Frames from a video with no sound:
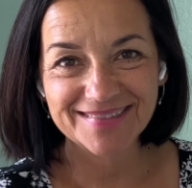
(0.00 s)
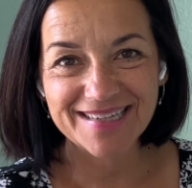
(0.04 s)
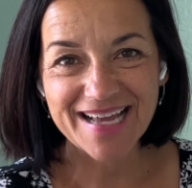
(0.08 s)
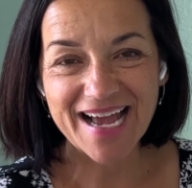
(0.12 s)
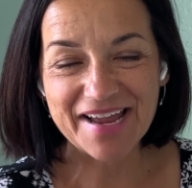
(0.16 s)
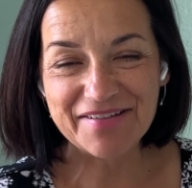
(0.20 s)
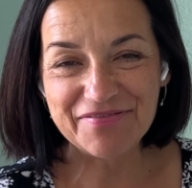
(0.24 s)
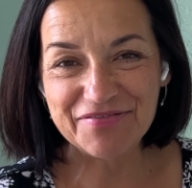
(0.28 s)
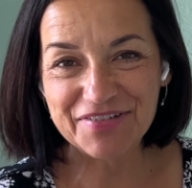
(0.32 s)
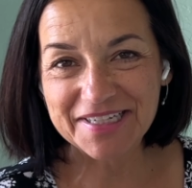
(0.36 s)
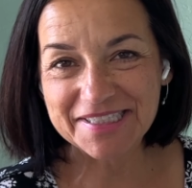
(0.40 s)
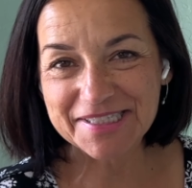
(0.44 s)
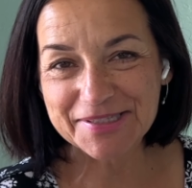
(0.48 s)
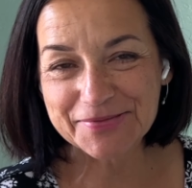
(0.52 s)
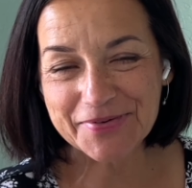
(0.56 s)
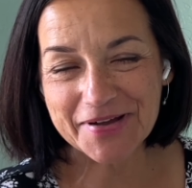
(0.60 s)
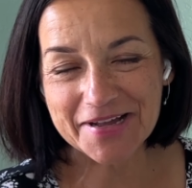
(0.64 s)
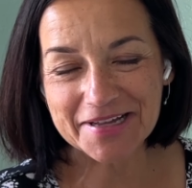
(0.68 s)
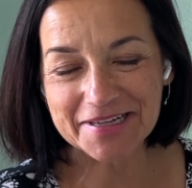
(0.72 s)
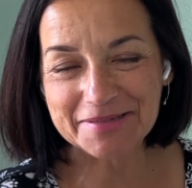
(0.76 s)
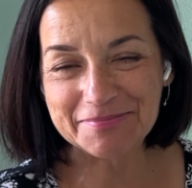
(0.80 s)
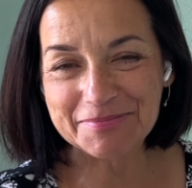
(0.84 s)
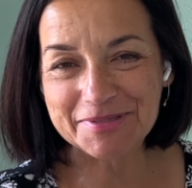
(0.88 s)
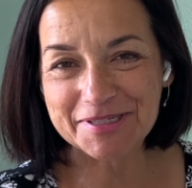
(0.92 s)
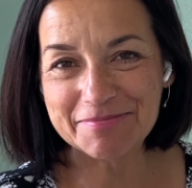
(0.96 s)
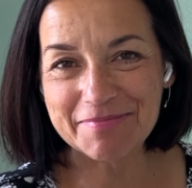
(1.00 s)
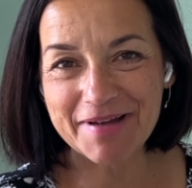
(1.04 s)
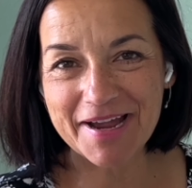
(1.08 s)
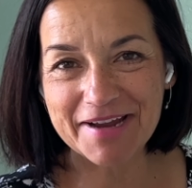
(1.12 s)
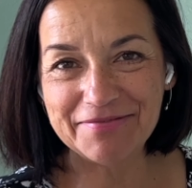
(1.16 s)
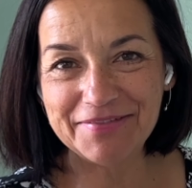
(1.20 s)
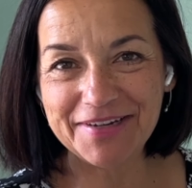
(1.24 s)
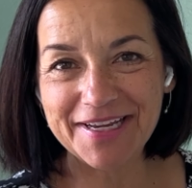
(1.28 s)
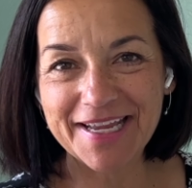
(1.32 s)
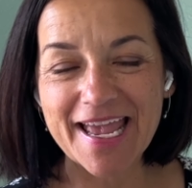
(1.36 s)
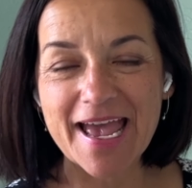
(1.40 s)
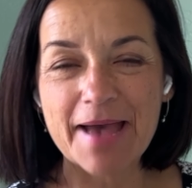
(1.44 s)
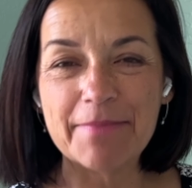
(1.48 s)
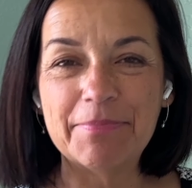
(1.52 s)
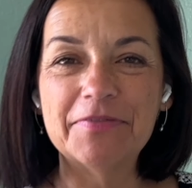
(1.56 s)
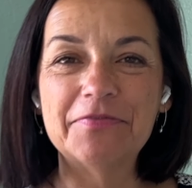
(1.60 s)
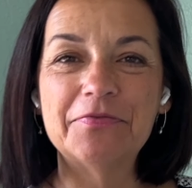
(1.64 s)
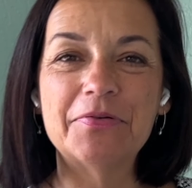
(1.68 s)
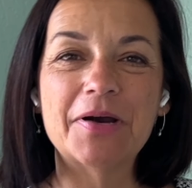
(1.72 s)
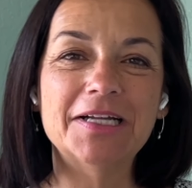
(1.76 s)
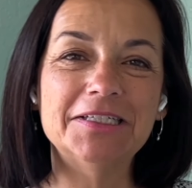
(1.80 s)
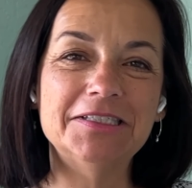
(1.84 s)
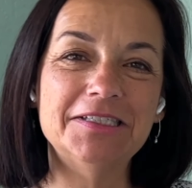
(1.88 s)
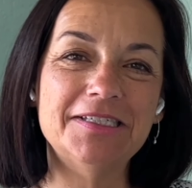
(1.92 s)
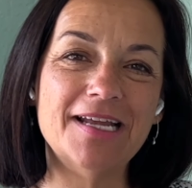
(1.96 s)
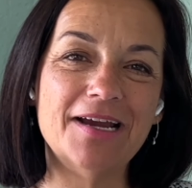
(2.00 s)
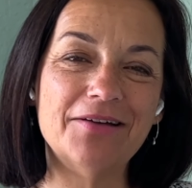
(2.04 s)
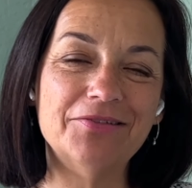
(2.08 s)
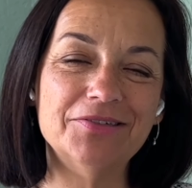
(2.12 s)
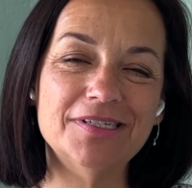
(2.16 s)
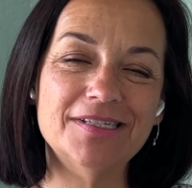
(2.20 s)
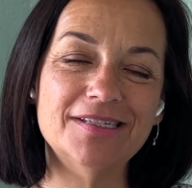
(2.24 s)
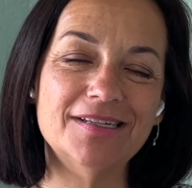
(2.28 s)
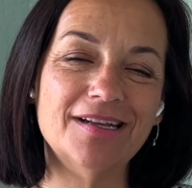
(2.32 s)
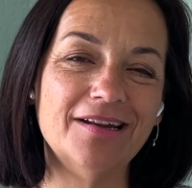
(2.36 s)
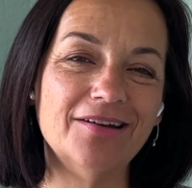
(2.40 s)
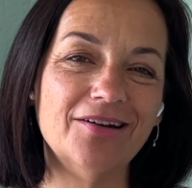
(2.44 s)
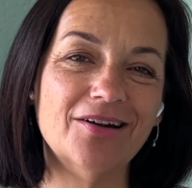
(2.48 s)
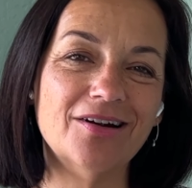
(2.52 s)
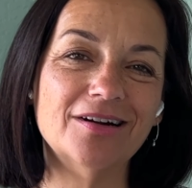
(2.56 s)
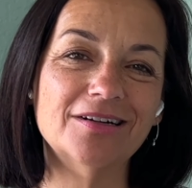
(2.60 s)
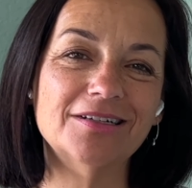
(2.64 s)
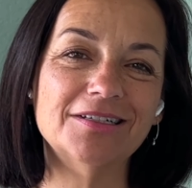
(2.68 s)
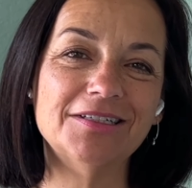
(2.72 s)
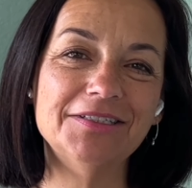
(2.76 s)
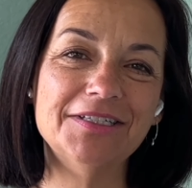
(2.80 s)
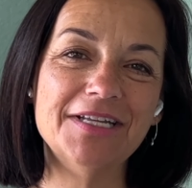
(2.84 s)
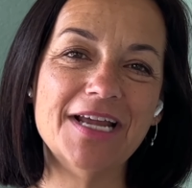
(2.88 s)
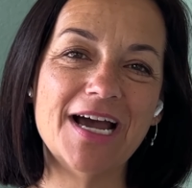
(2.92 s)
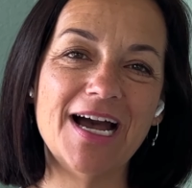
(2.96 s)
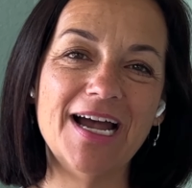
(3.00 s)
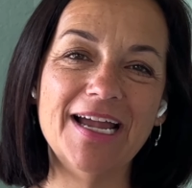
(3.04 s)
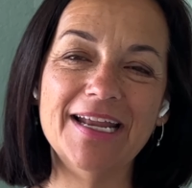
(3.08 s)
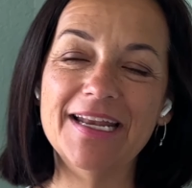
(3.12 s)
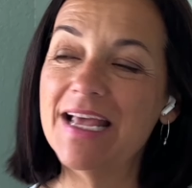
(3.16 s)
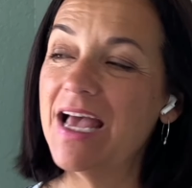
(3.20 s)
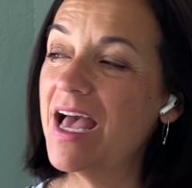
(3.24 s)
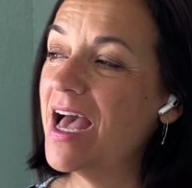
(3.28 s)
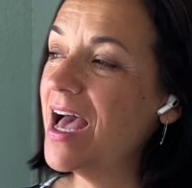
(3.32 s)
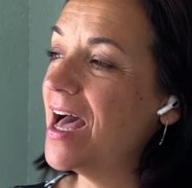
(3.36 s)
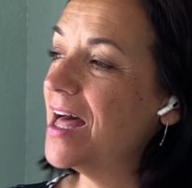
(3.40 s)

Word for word: Hi friends, welcome to my recap of Watchtower Study Article 9.